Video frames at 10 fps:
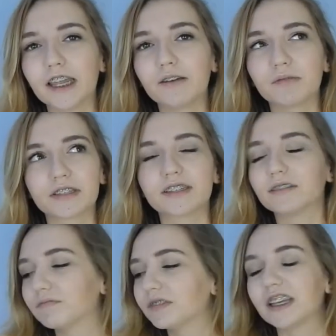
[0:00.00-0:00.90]
It was an
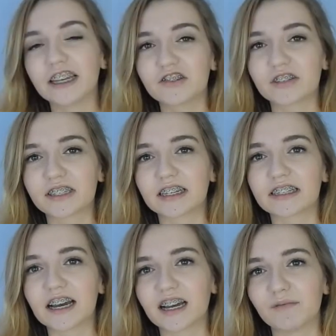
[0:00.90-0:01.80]
interesting
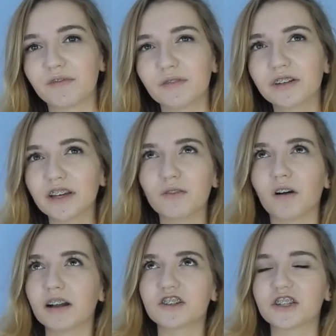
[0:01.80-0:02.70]
time. If you want to go
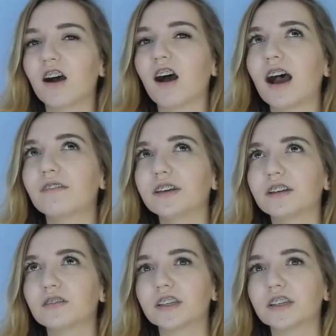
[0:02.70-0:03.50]
watch it, I'll have it